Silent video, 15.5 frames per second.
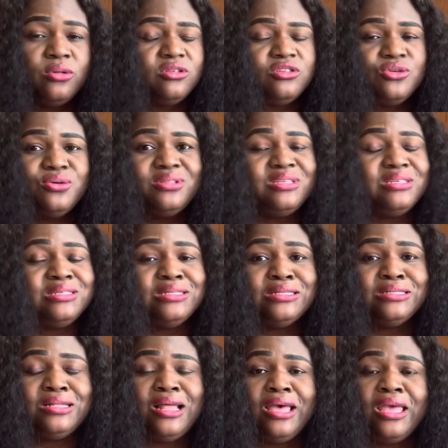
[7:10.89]
So this is
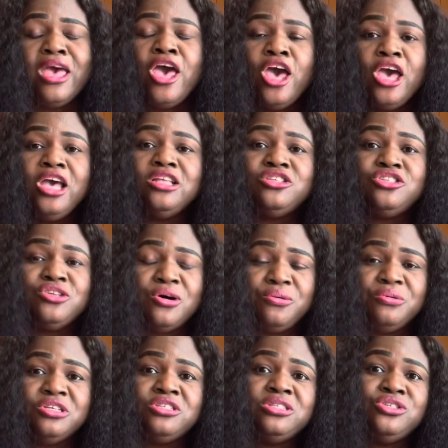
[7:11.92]
like a
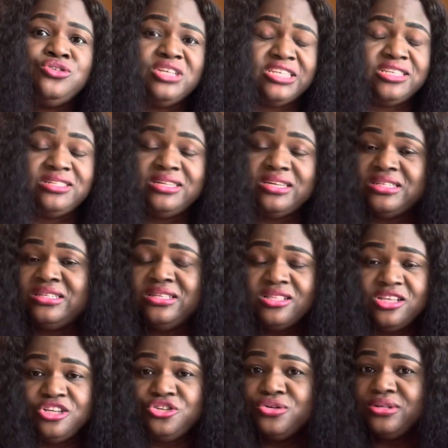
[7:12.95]
tourist
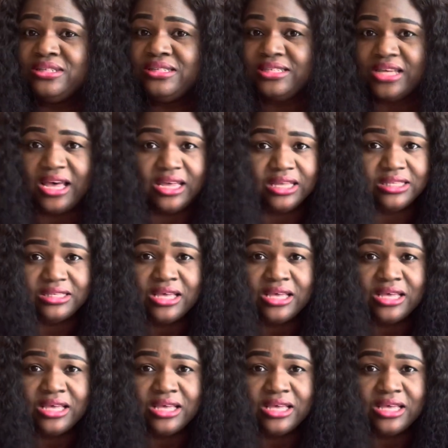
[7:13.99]
destination site.